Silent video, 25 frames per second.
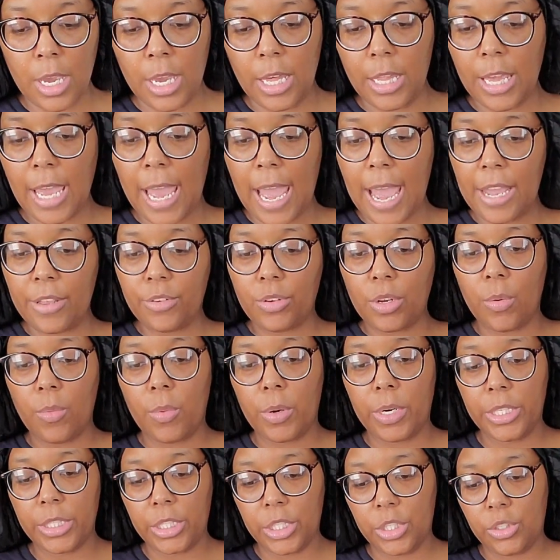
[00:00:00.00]
And then Andre
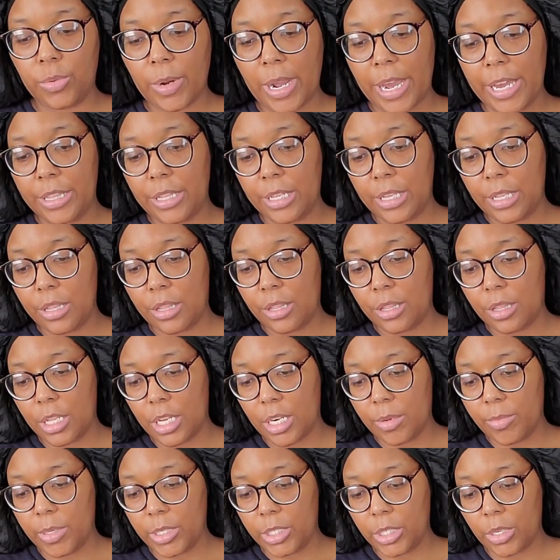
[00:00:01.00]
wanted to try this
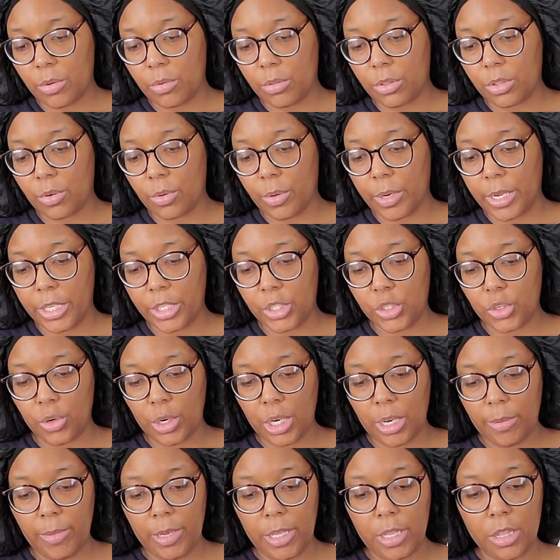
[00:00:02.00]
Cinnamon Toast Crunch
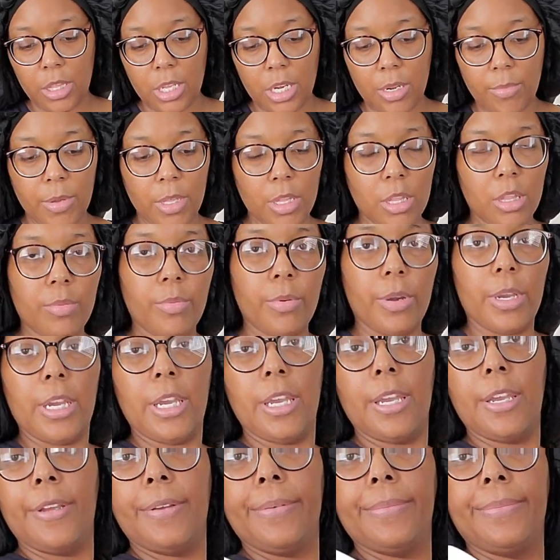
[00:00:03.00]
Creamy Cinnamon
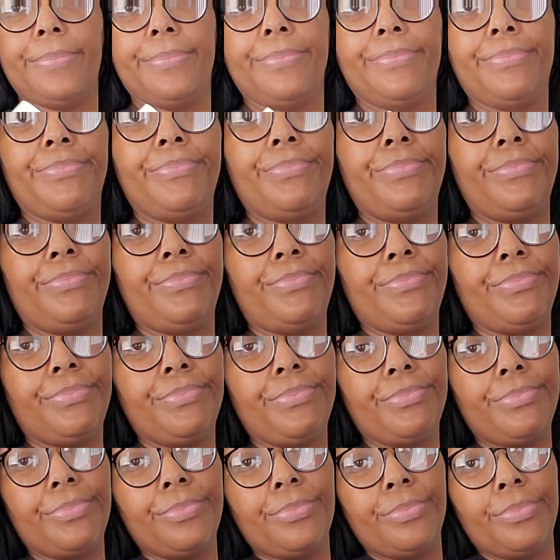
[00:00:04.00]
Spread.
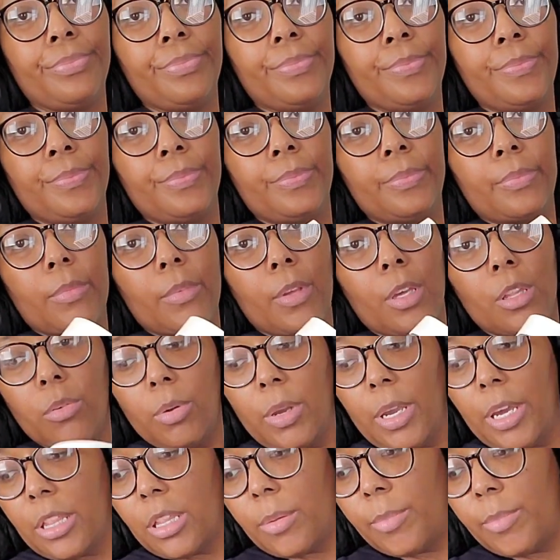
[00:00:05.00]
So
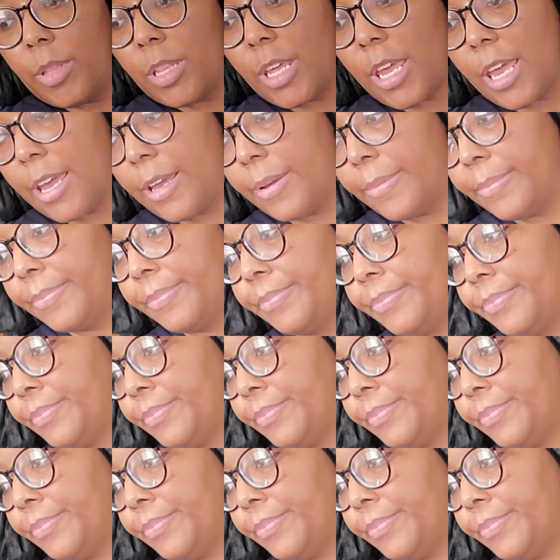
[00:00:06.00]
we got some of that.